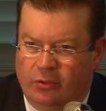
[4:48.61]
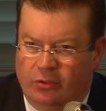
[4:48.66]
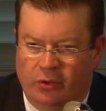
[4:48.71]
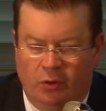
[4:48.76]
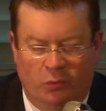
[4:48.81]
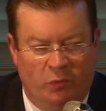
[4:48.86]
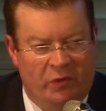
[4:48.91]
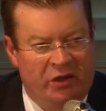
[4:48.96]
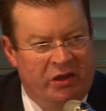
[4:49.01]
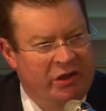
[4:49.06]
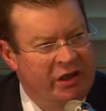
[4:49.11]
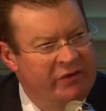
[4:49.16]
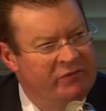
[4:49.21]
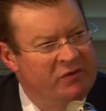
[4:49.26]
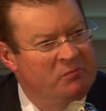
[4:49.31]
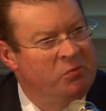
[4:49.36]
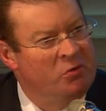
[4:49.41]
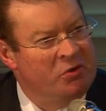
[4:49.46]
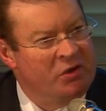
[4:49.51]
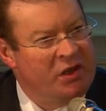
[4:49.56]
that we could
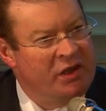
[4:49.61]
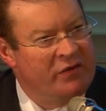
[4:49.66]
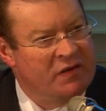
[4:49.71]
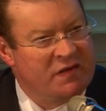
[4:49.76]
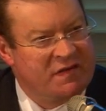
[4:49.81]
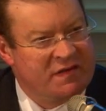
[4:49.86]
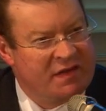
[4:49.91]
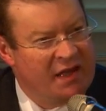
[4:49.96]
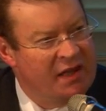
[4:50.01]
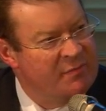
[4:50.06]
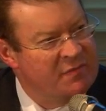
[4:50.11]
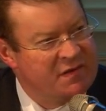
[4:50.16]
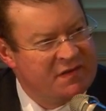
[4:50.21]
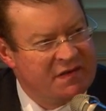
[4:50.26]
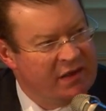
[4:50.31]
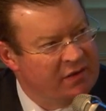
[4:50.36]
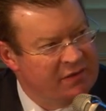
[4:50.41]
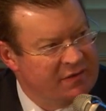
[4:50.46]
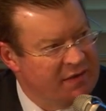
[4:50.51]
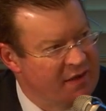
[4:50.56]
even put in the same
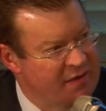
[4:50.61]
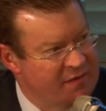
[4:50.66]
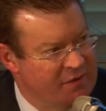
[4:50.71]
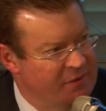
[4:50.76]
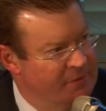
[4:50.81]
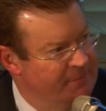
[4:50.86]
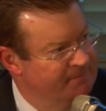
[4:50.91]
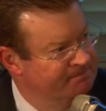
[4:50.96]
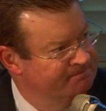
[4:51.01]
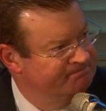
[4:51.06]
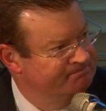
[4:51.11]
sentence as her?